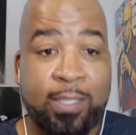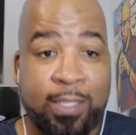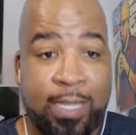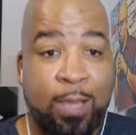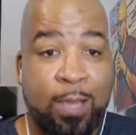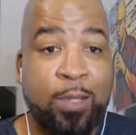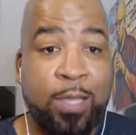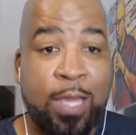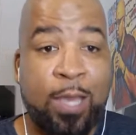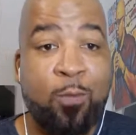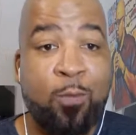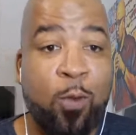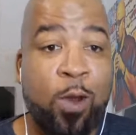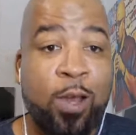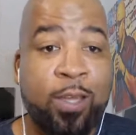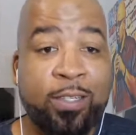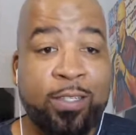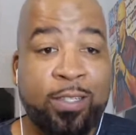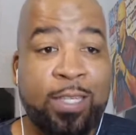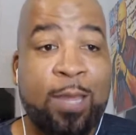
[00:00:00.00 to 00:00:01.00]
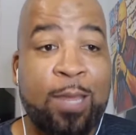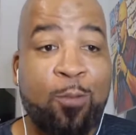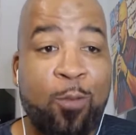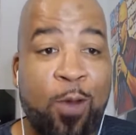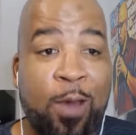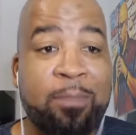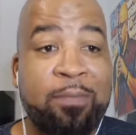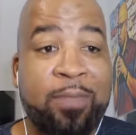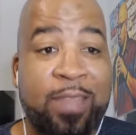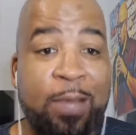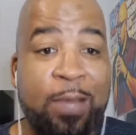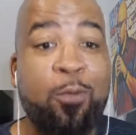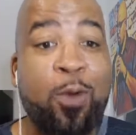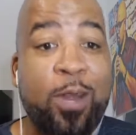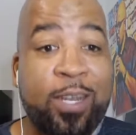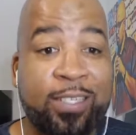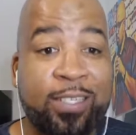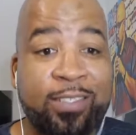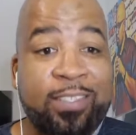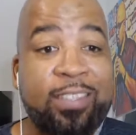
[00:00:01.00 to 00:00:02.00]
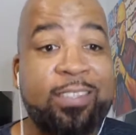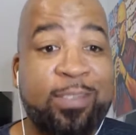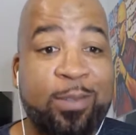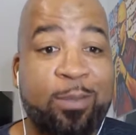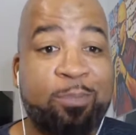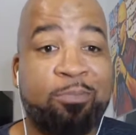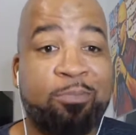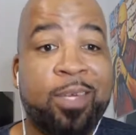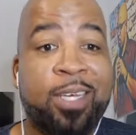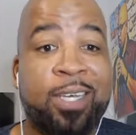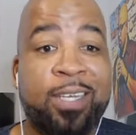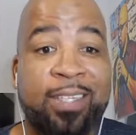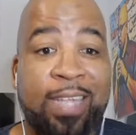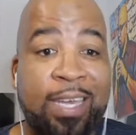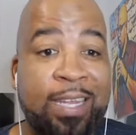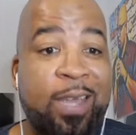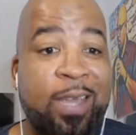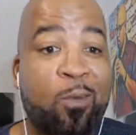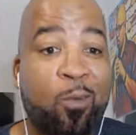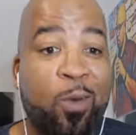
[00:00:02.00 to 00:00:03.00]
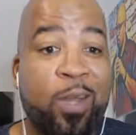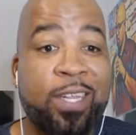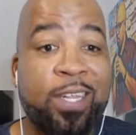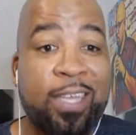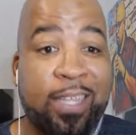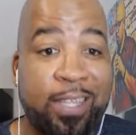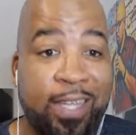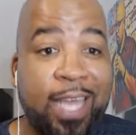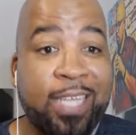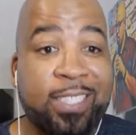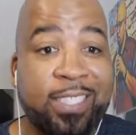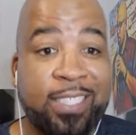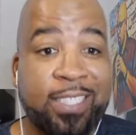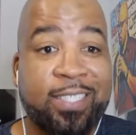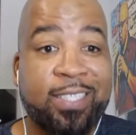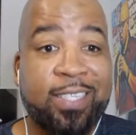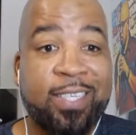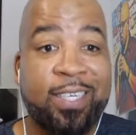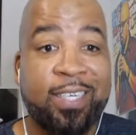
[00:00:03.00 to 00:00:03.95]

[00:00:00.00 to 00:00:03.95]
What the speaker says: They won the system. They didn't win the election.